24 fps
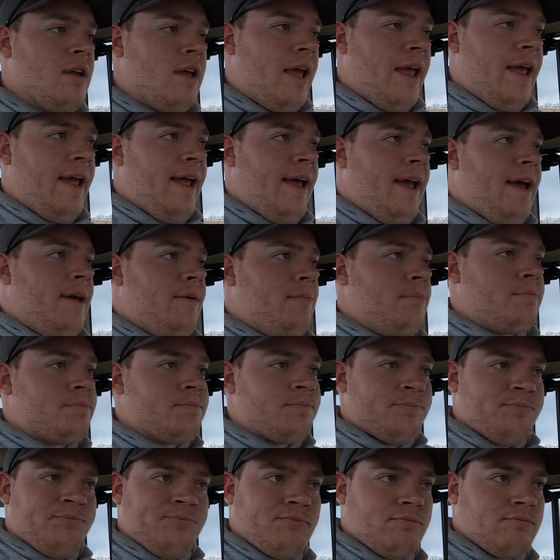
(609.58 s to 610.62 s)
and
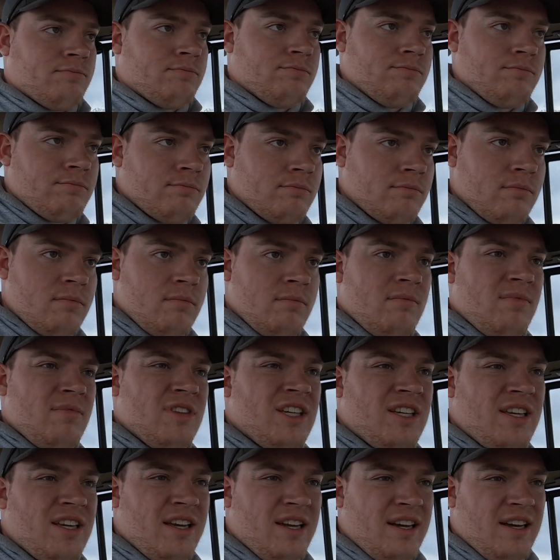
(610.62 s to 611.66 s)

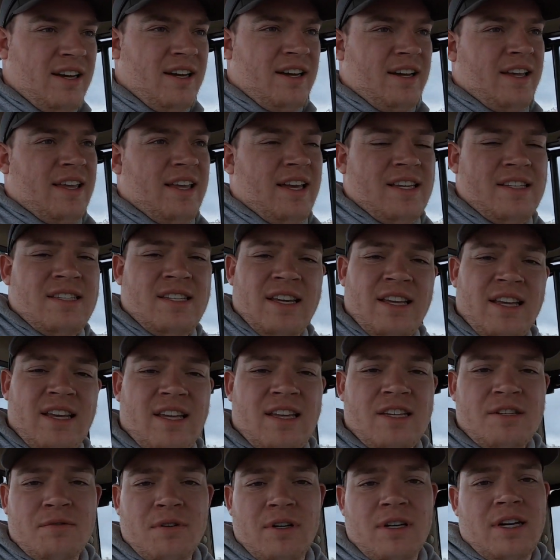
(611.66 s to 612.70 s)
yeah, I guess it
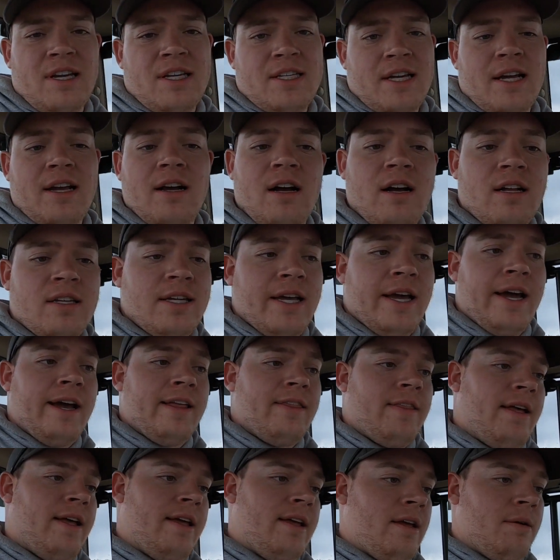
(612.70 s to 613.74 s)
is what it is. I called
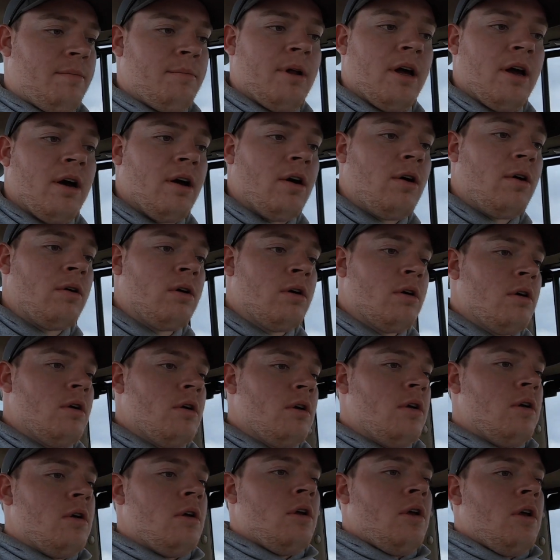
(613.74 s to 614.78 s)
Dad, let him know,
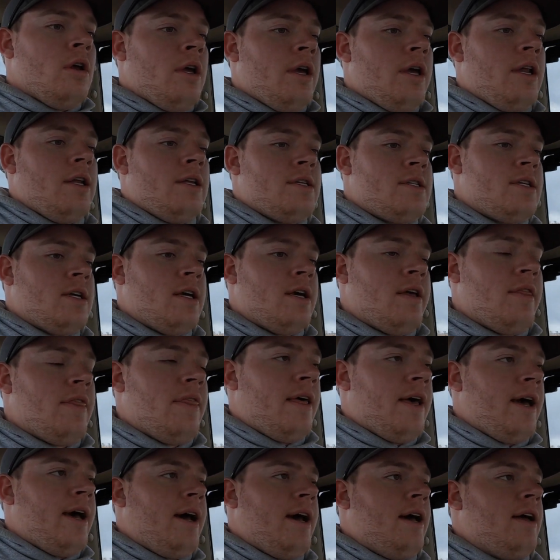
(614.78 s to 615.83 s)
and he said
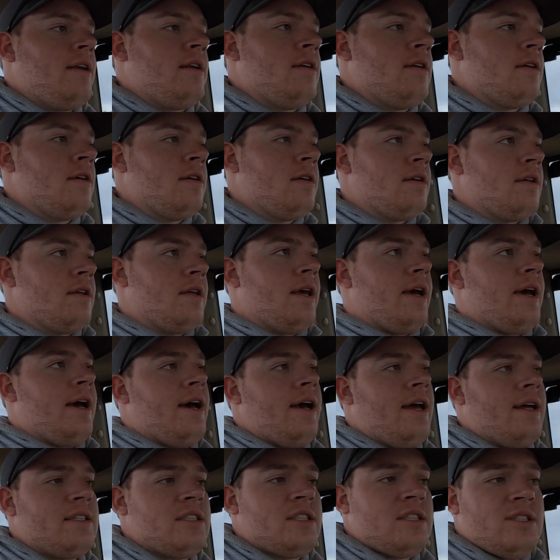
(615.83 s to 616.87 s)
that
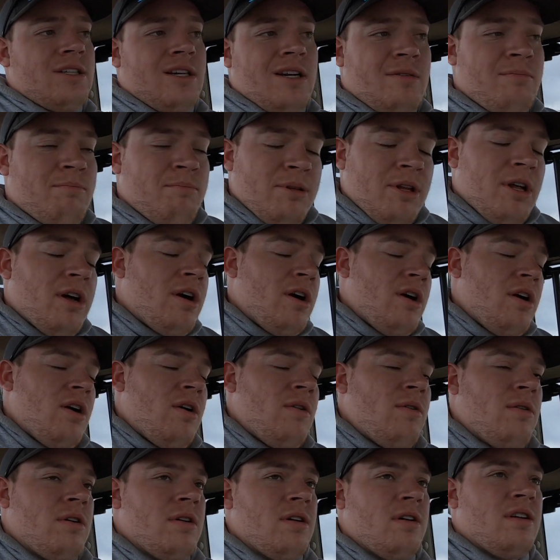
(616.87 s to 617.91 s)
yeah, it shouldn't
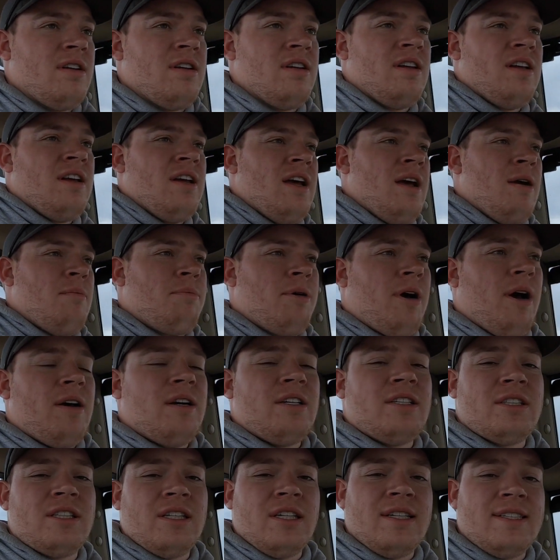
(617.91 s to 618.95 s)
blow.
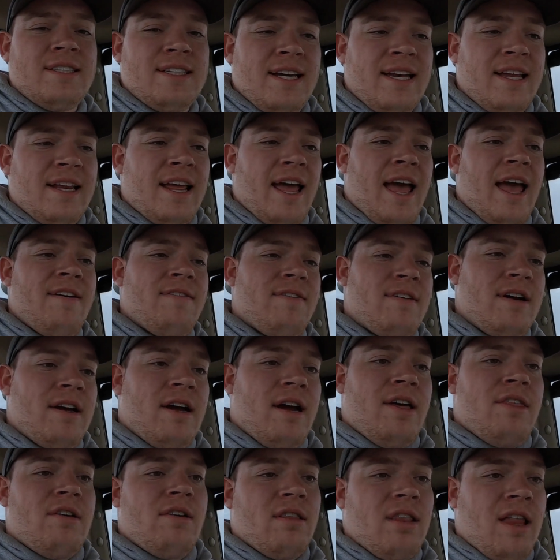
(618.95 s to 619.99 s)
Probably should have did every
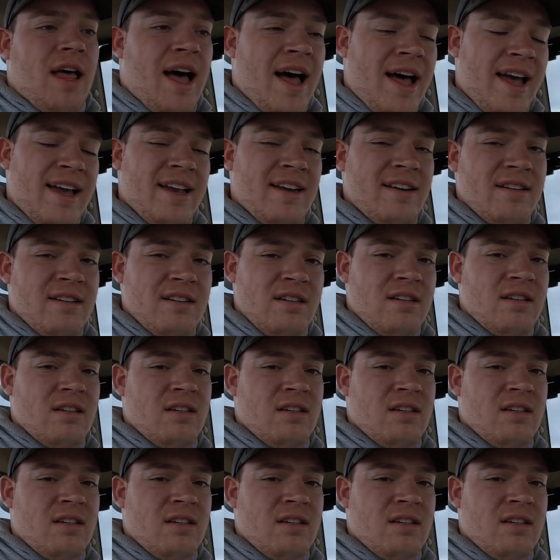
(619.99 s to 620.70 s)
other line